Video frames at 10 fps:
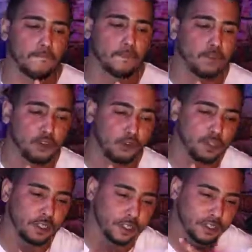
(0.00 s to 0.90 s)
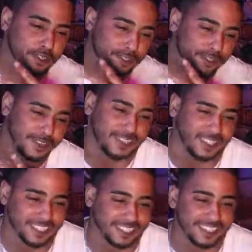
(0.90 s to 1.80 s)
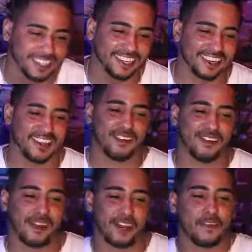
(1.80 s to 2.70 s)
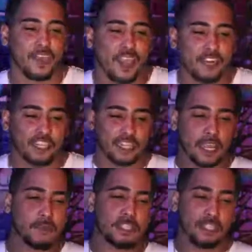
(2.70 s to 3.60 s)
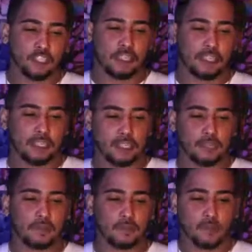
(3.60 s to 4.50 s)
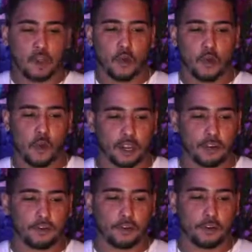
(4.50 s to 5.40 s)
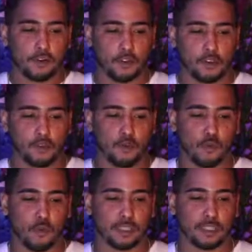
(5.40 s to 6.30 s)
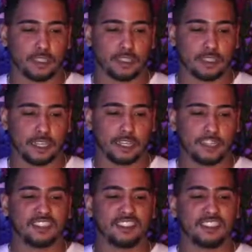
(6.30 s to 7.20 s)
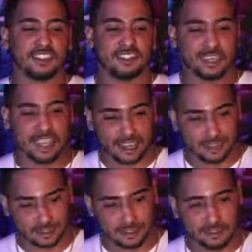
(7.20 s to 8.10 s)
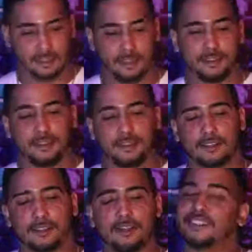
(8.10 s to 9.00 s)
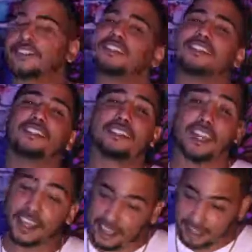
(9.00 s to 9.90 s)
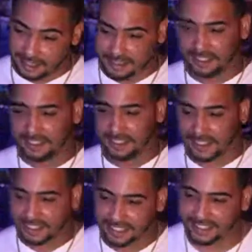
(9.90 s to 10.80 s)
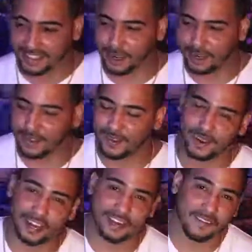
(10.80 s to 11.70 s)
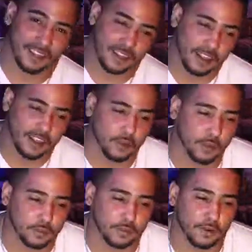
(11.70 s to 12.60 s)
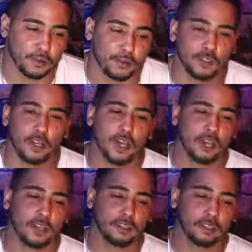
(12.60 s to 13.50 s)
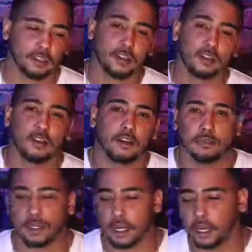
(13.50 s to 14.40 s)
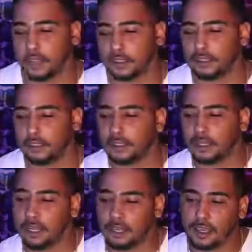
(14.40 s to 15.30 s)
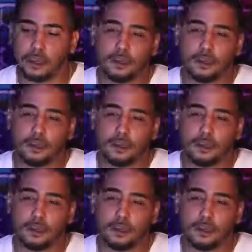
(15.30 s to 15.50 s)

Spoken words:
deuces. You understand? Right? And just like my t shirt say, whatever you want to say it. Say it. You understand? Right? It was fun with you guys. Love you guys. Take care.